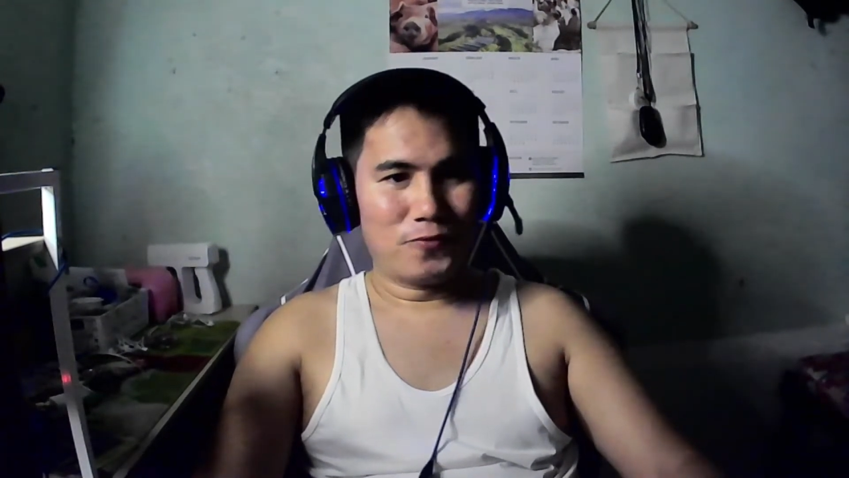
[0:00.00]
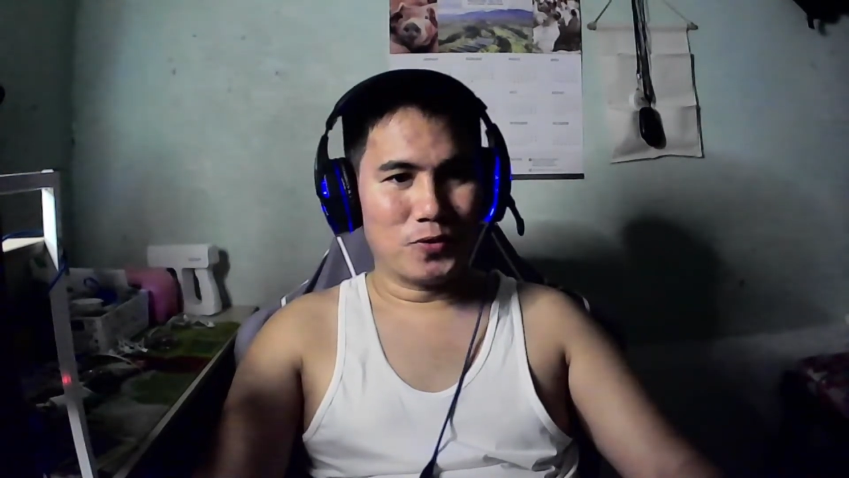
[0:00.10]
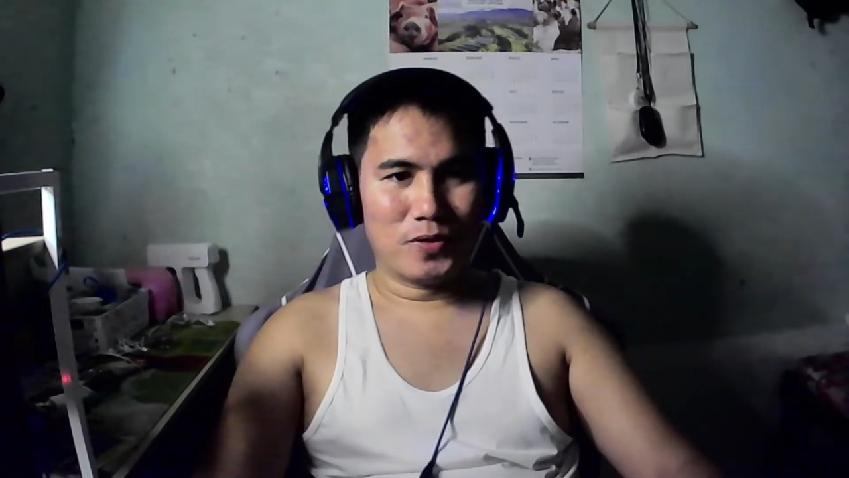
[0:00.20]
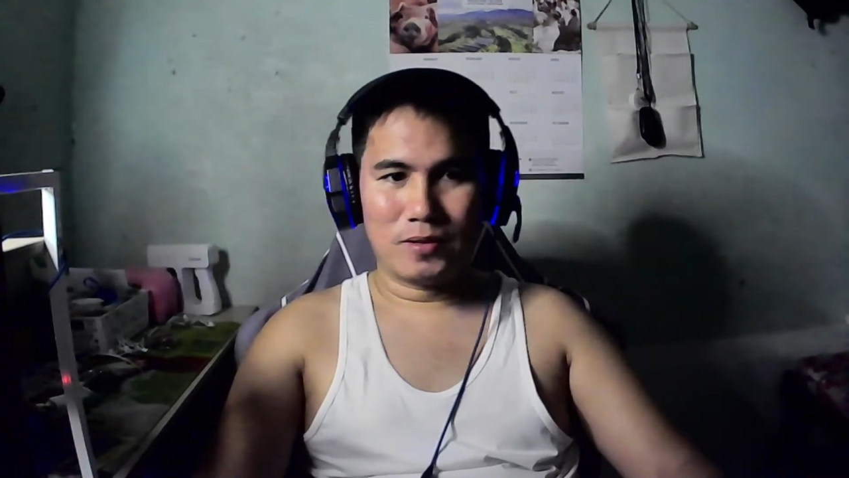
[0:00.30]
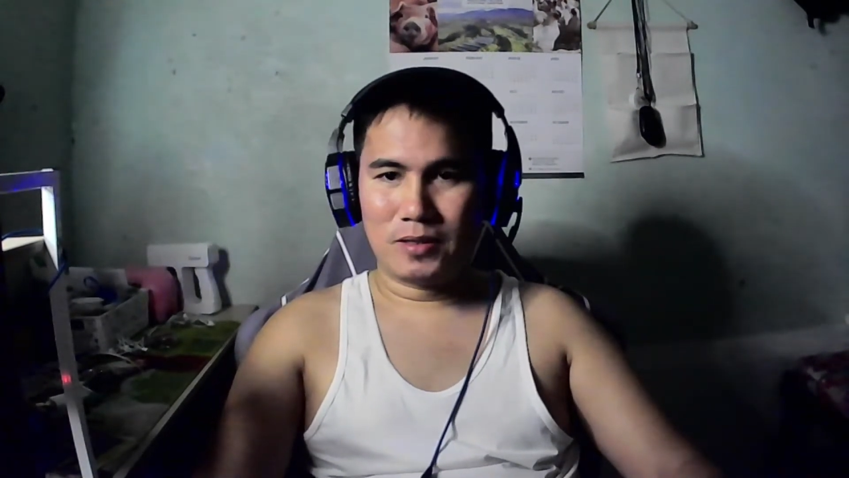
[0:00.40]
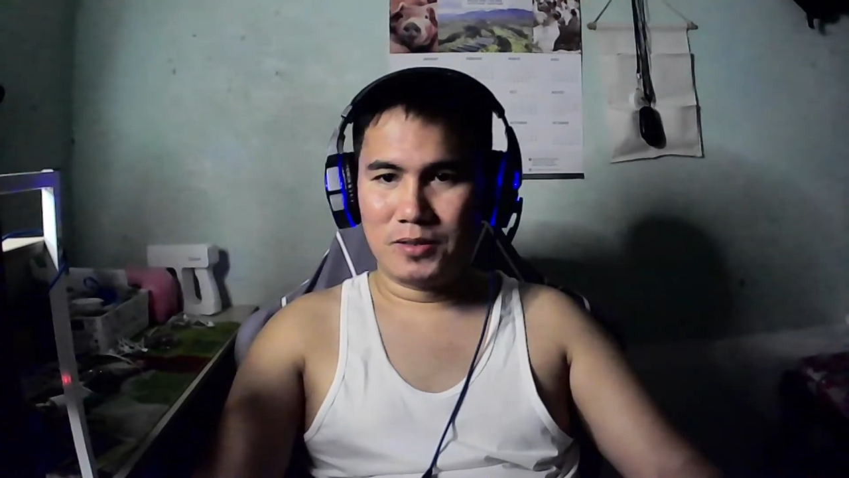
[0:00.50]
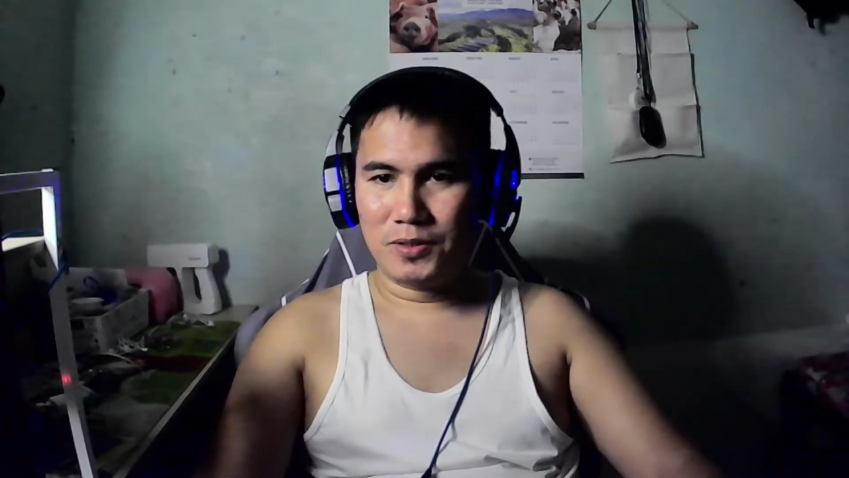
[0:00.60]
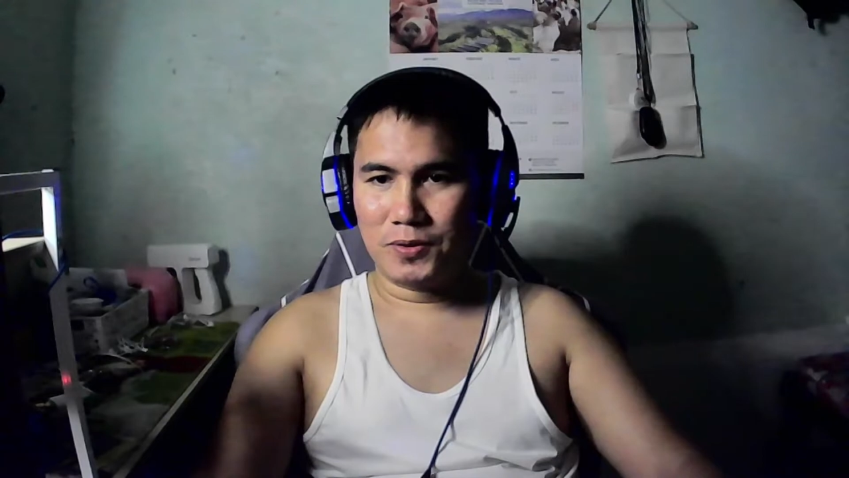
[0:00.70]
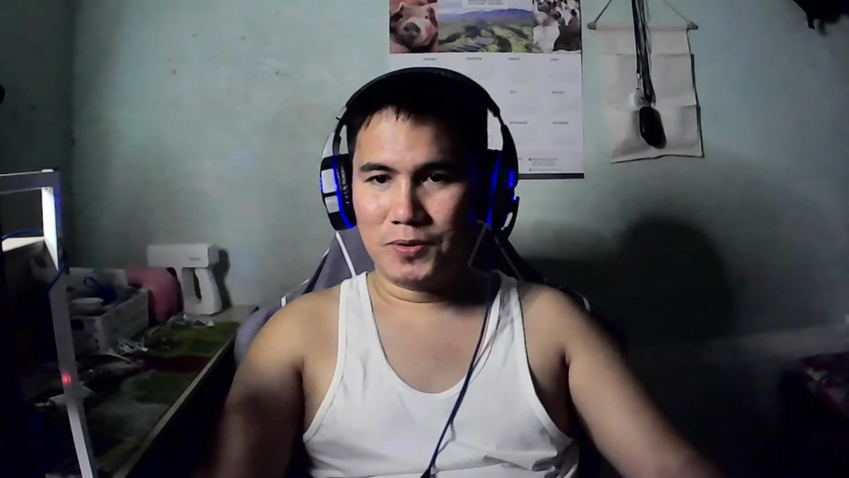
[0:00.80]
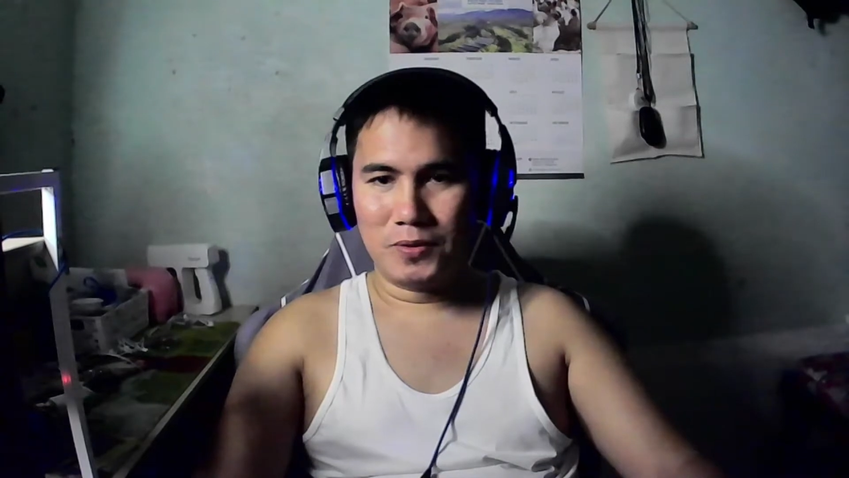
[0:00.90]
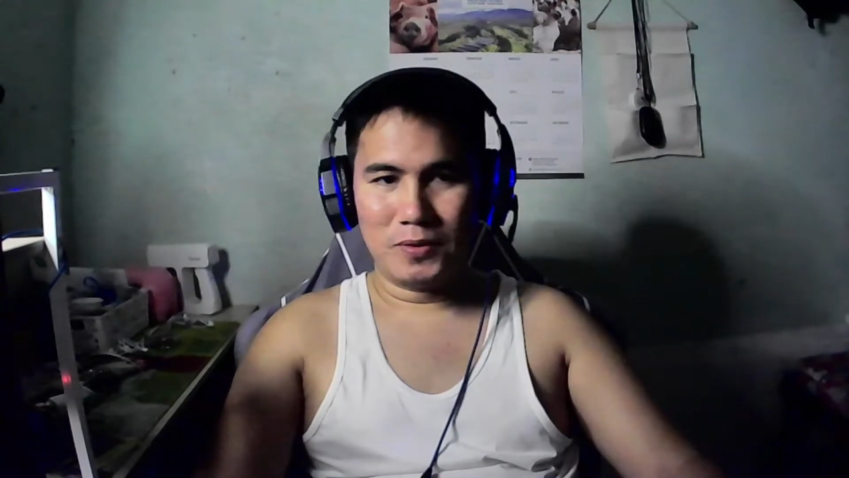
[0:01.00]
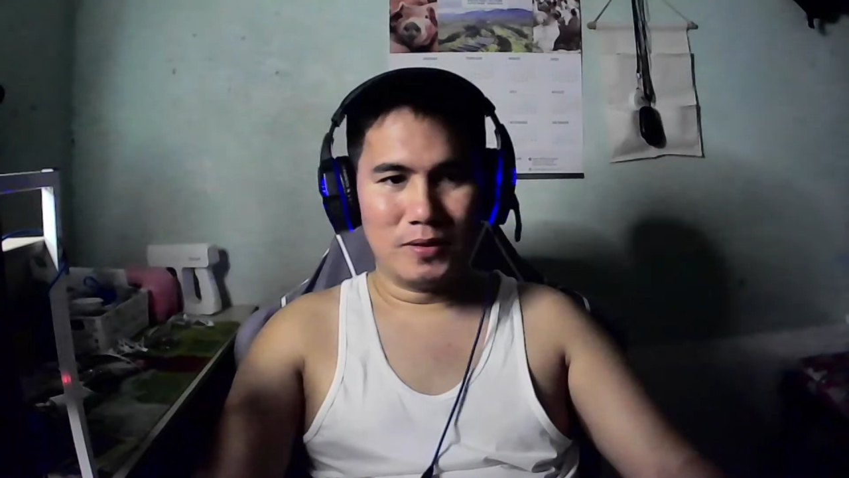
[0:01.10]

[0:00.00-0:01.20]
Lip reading: further ado,